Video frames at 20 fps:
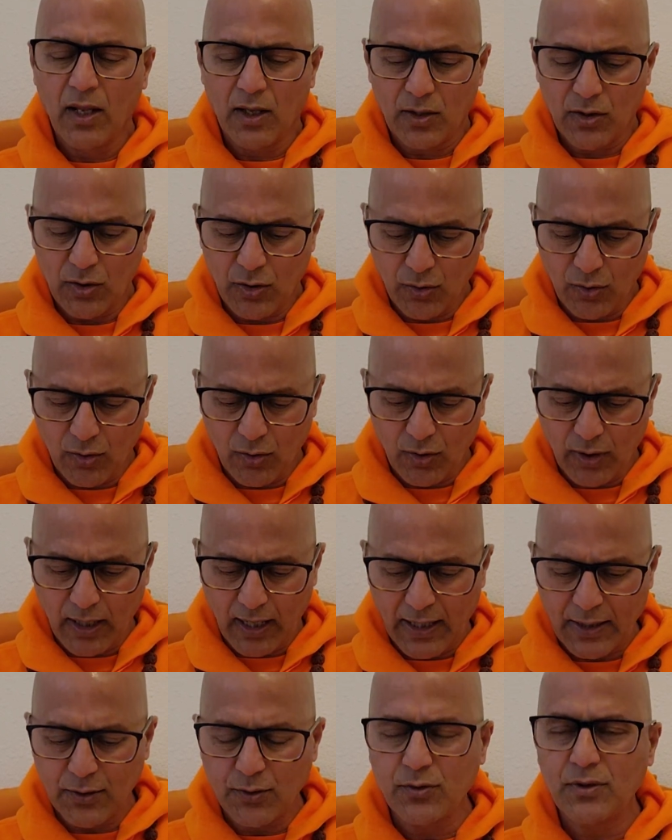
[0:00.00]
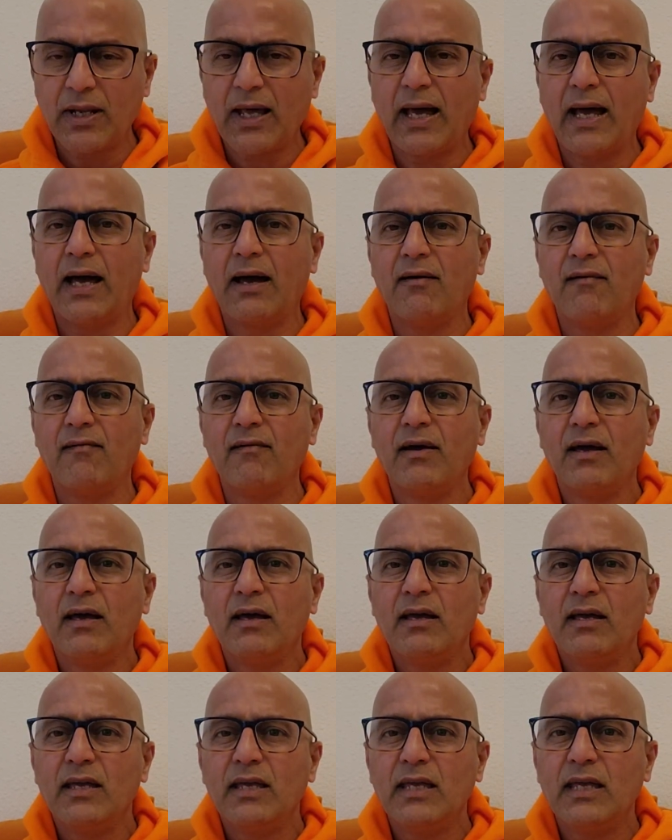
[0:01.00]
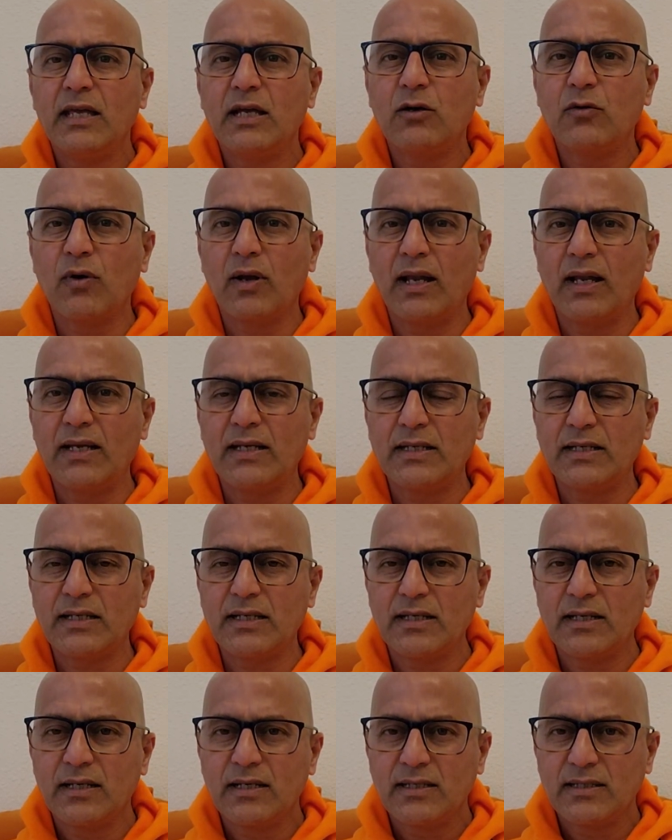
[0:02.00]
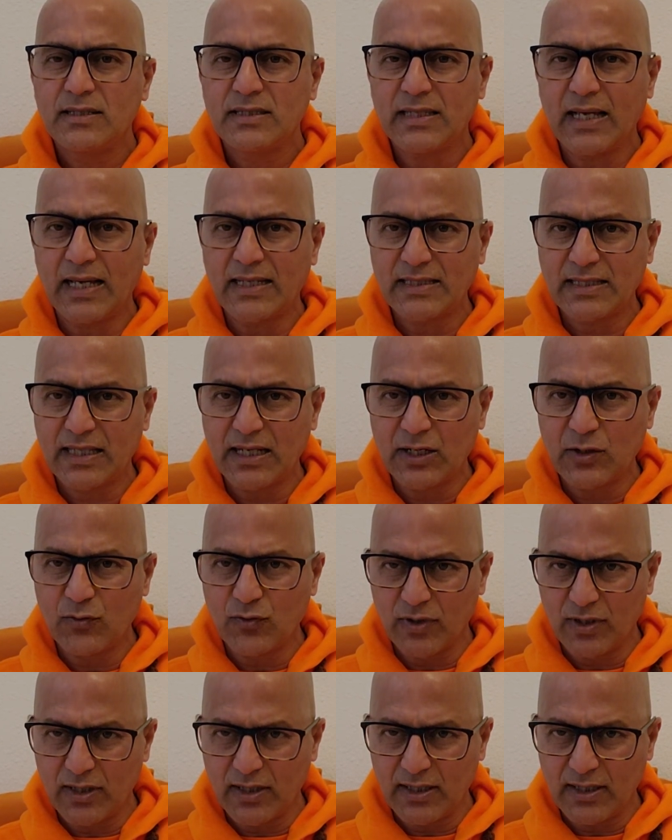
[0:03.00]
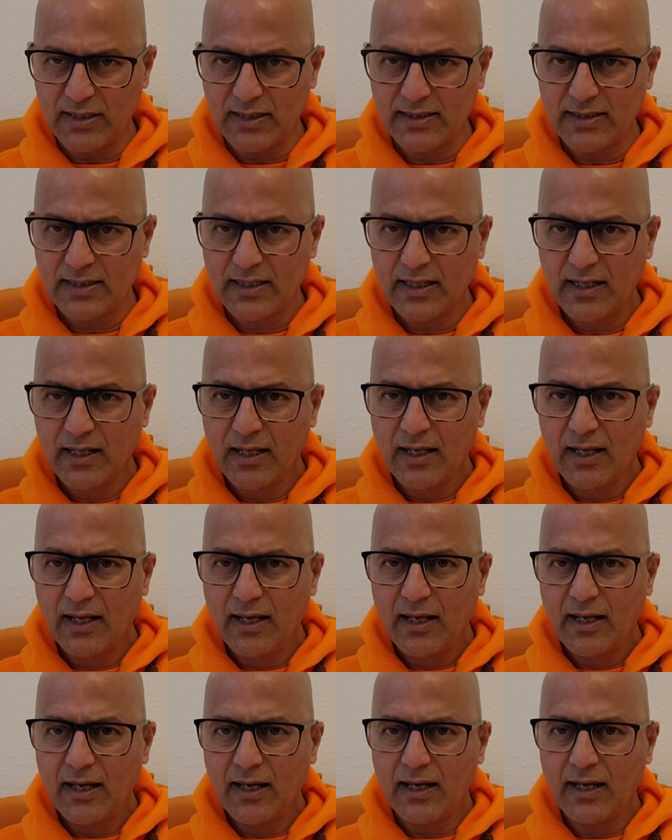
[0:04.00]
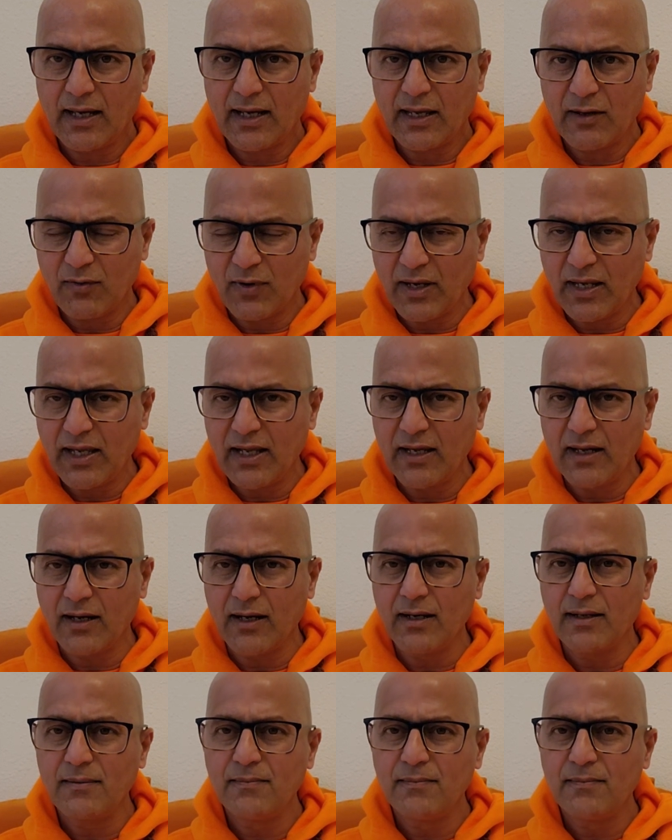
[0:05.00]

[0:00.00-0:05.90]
Though I don't have equivalent Sanskrit words given here,